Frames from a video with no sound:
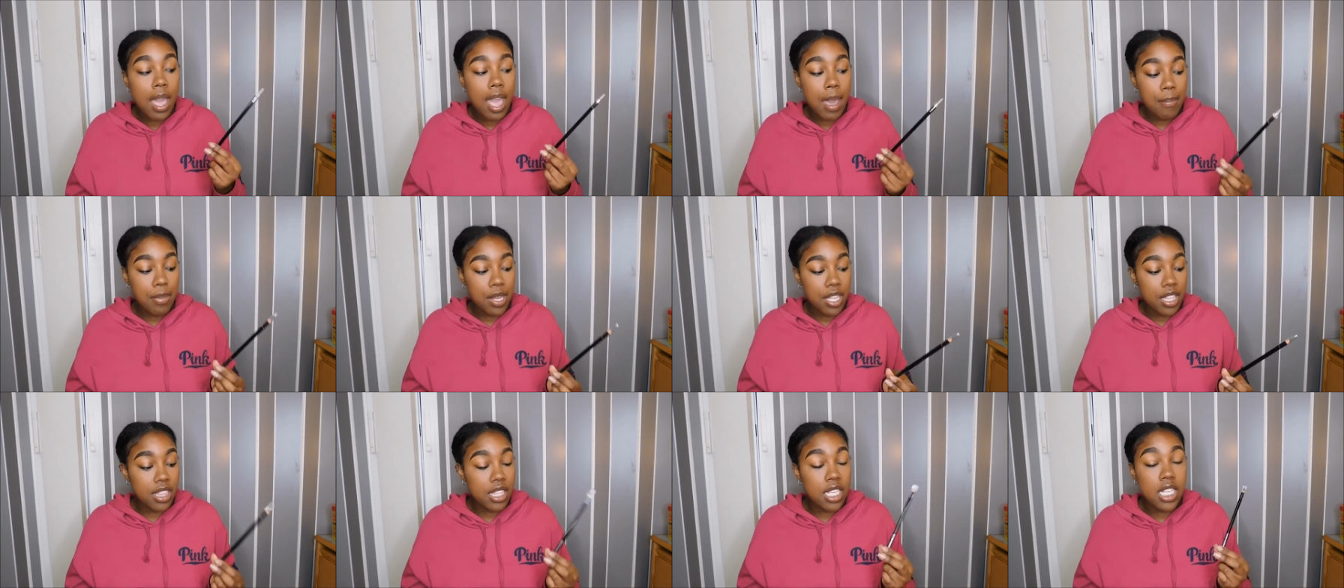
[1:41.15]

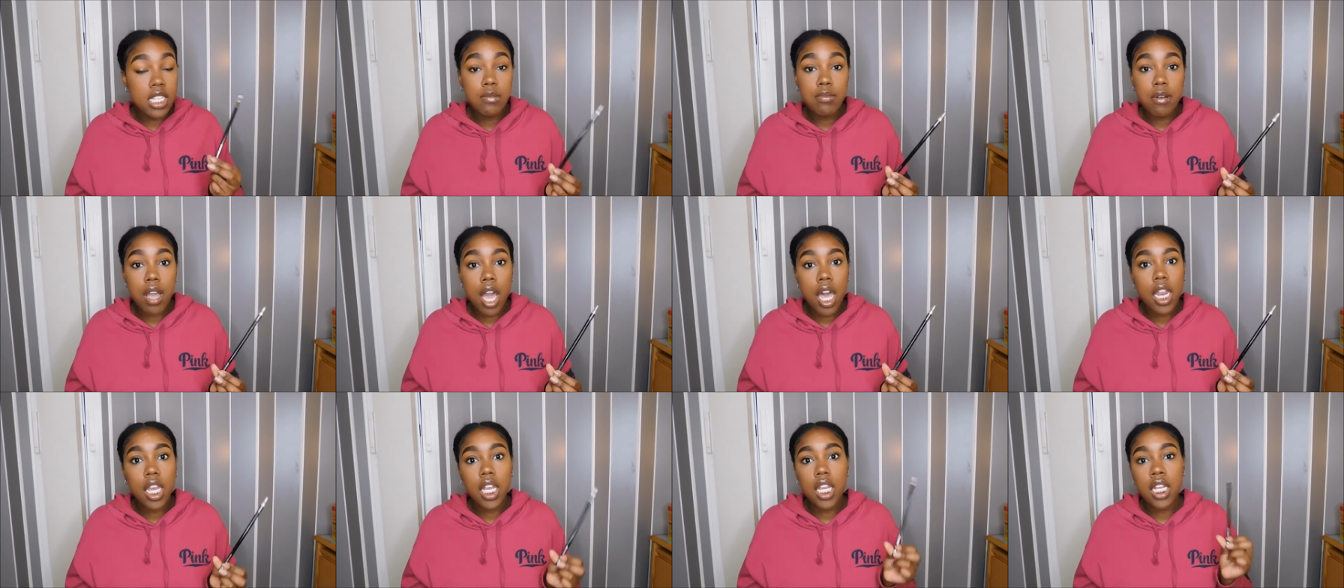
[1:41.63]
but this
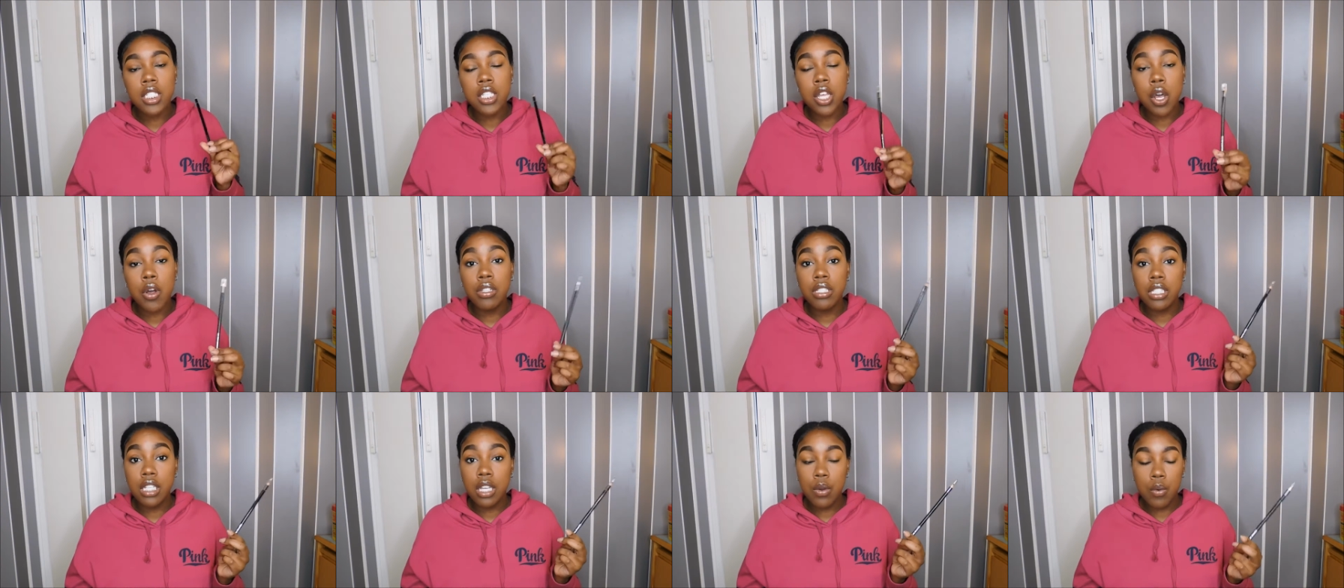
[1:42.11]
product is
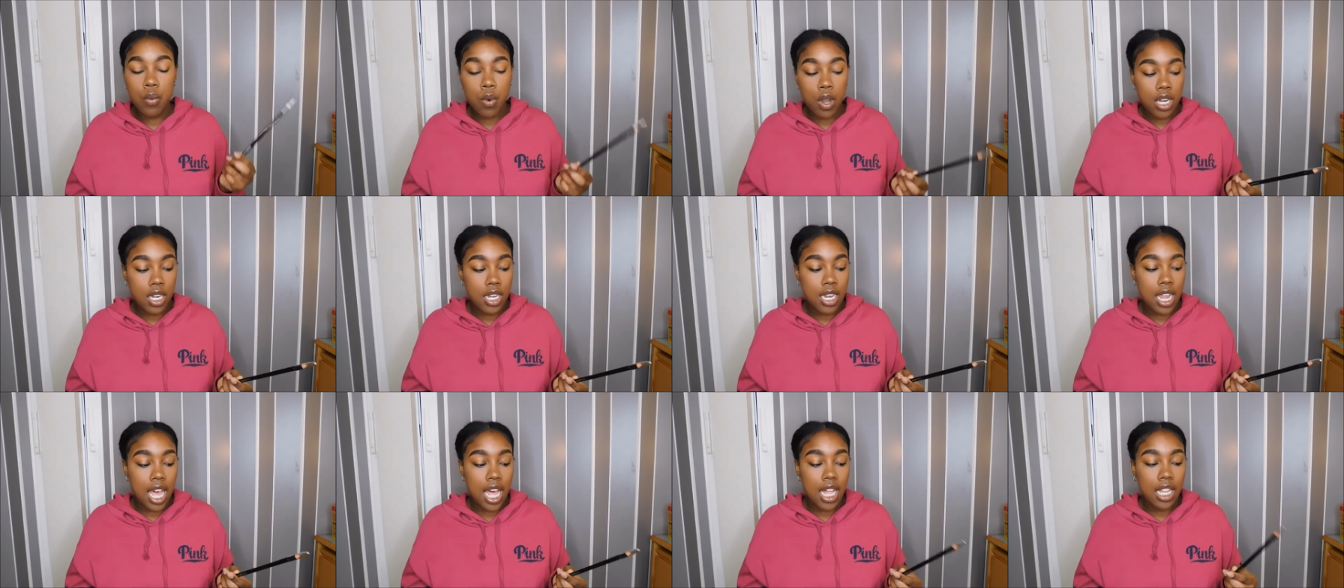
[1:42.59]
only $1
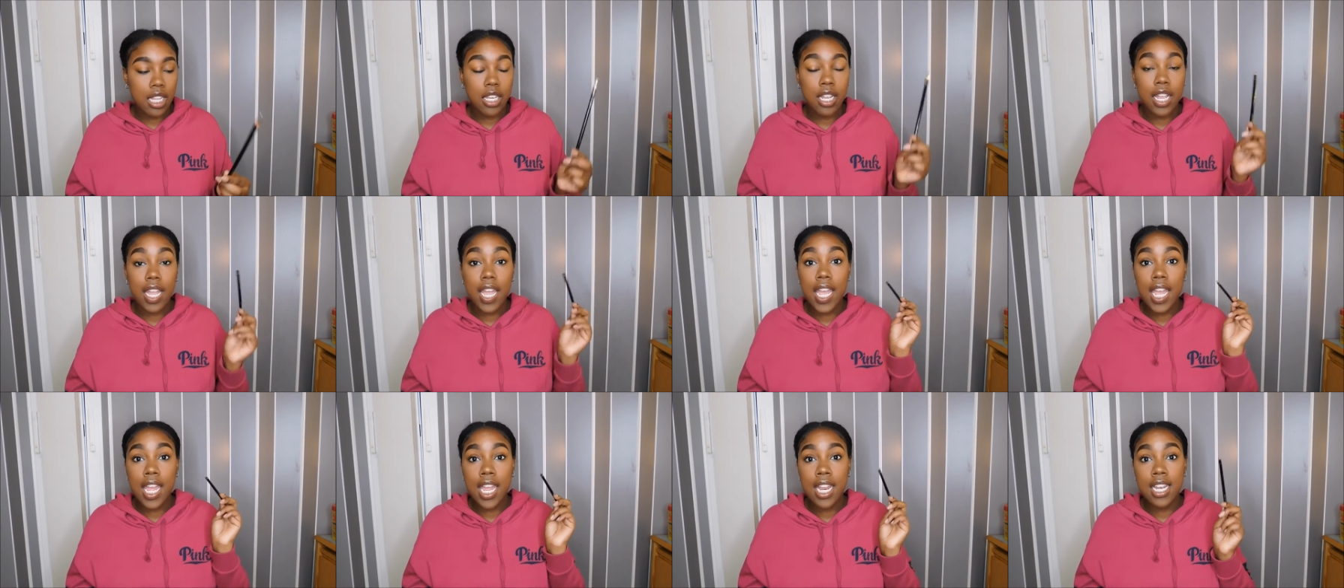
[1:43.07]

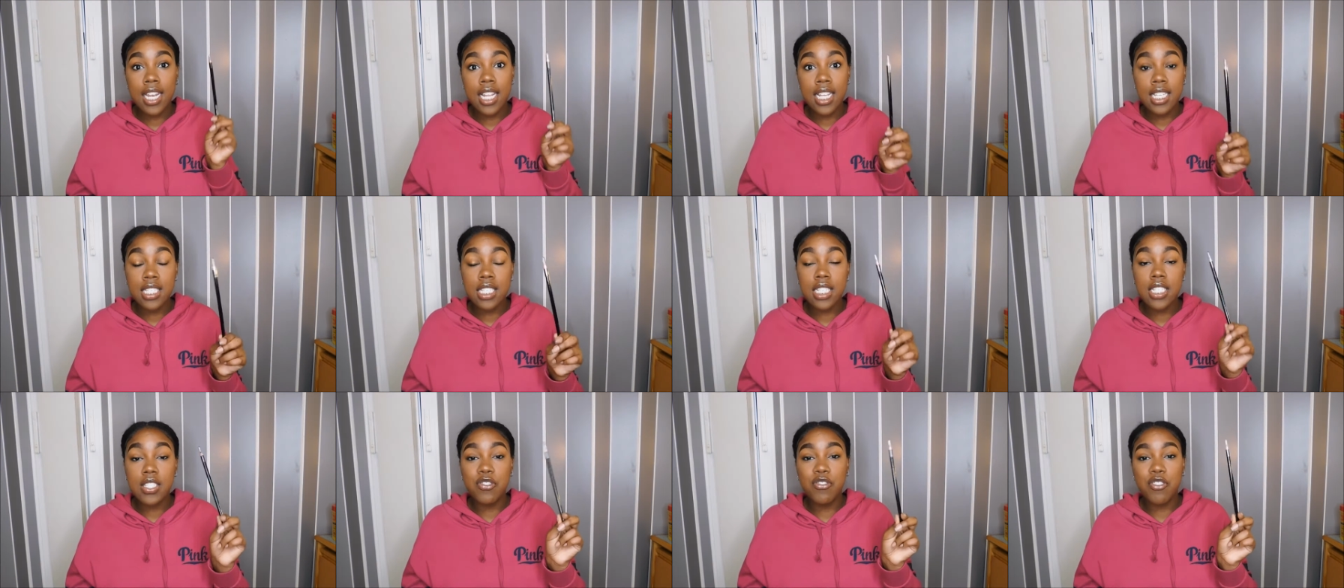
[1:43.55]
and
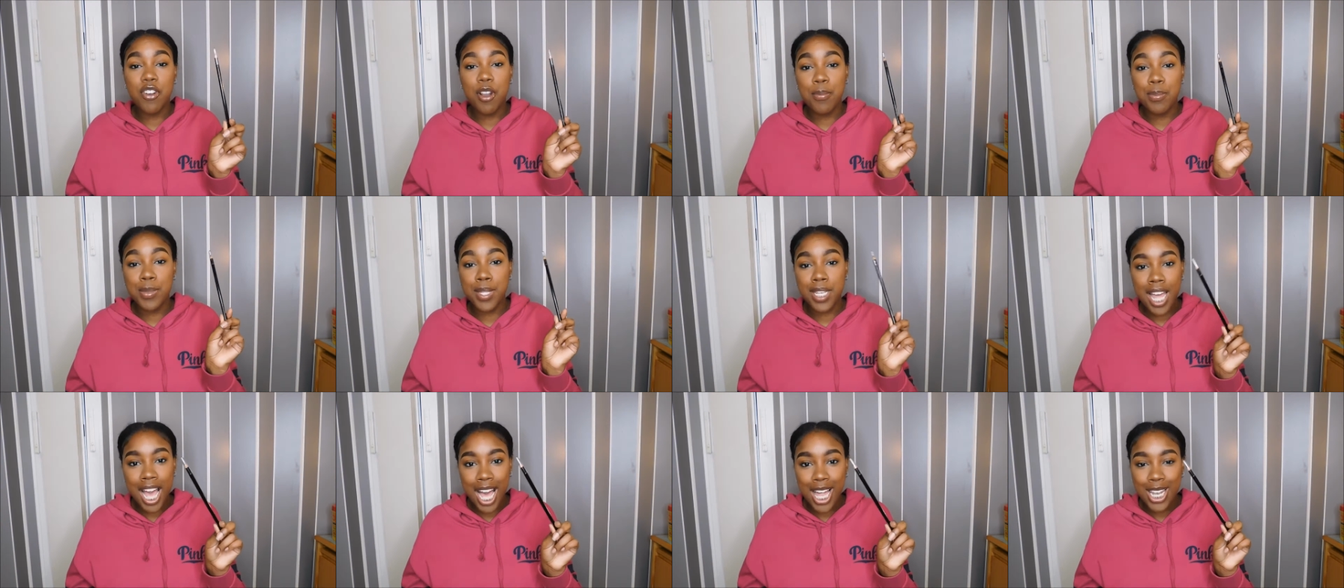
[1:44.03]
this is from
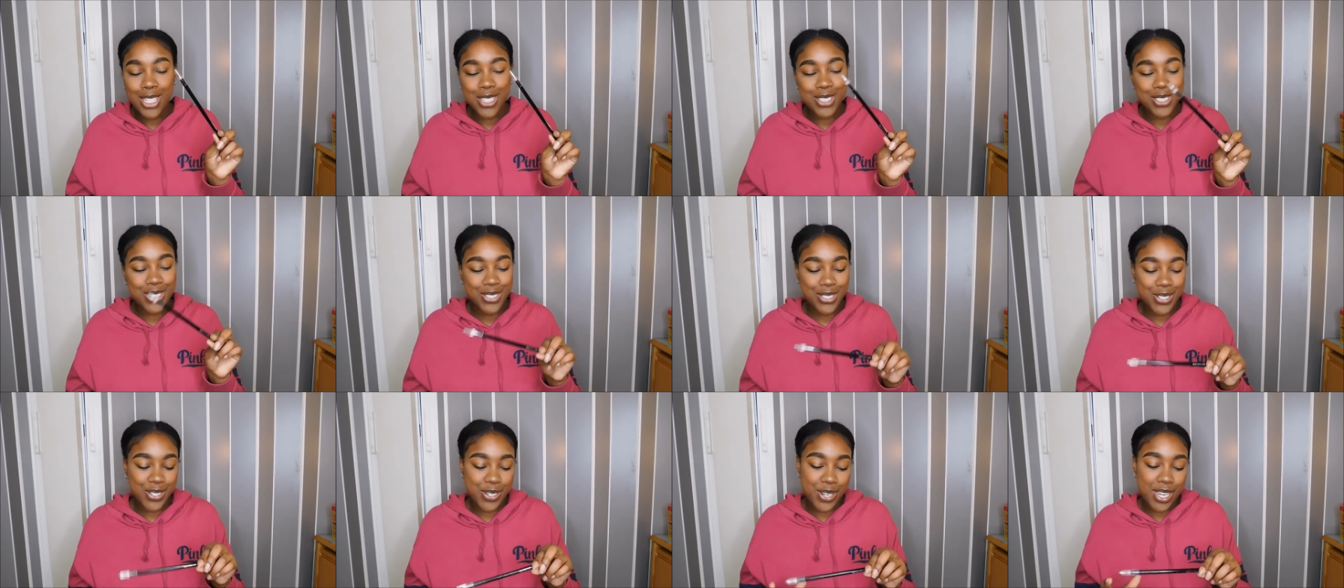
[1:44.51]
the dollar
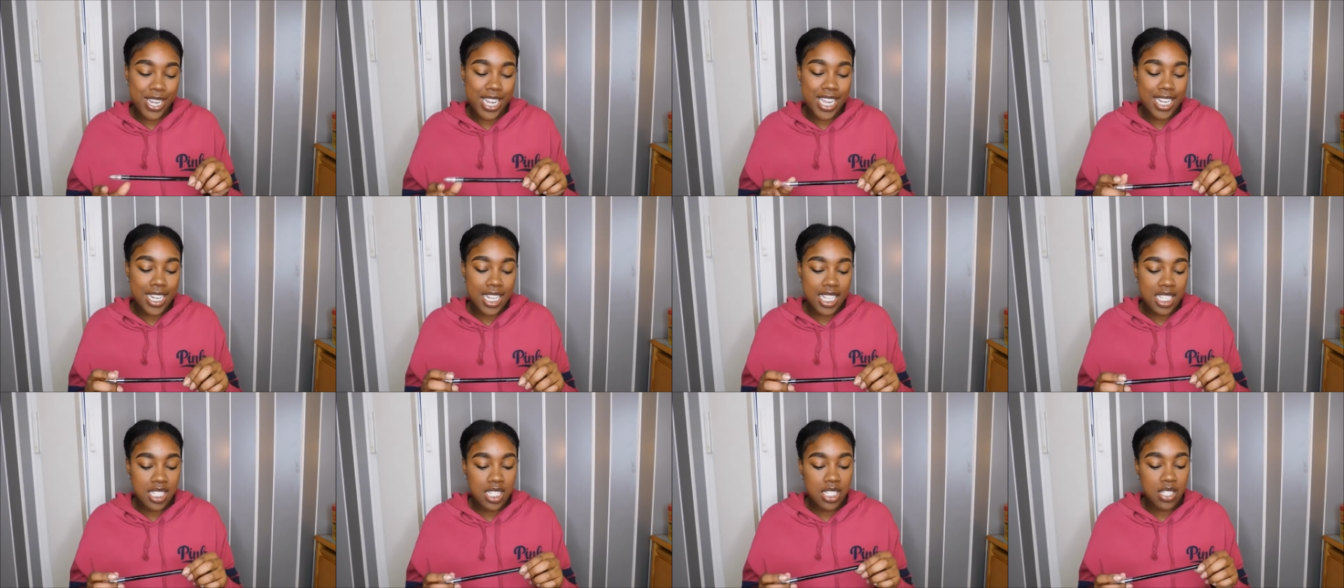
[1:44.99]
store
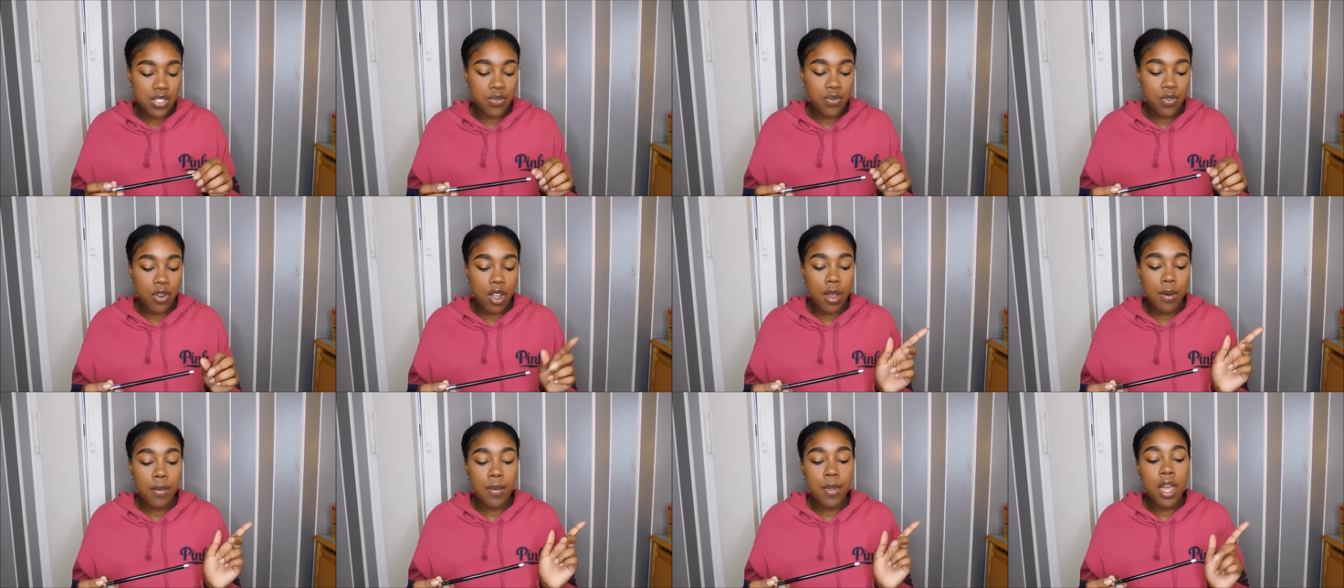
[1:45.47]
and this is
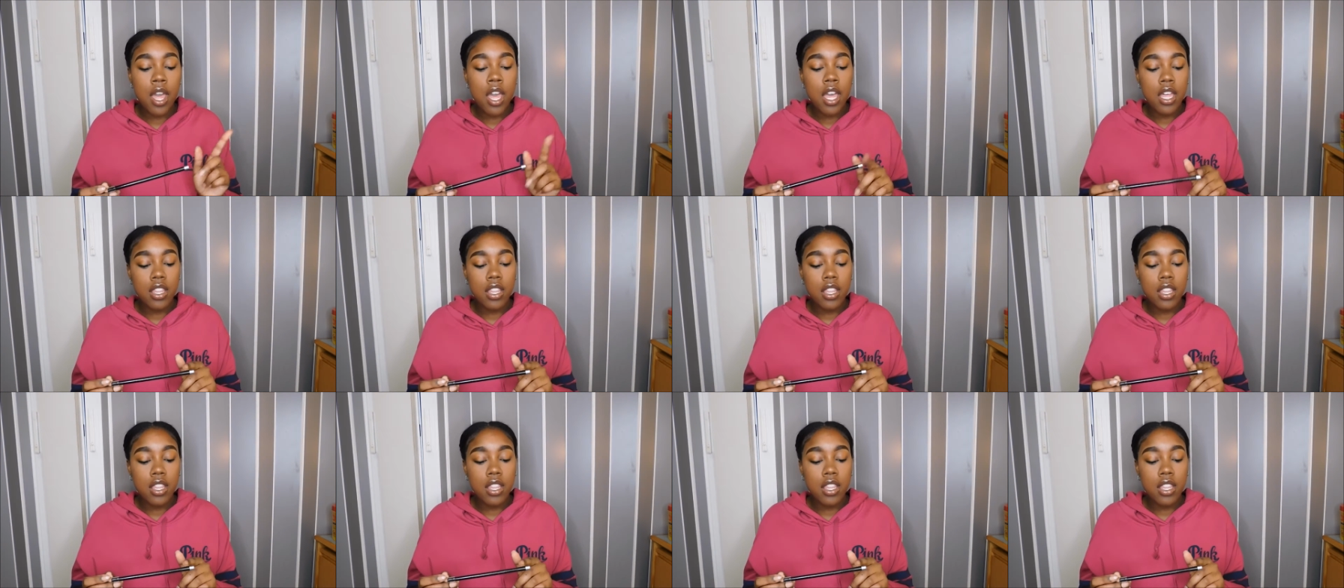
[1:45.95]
from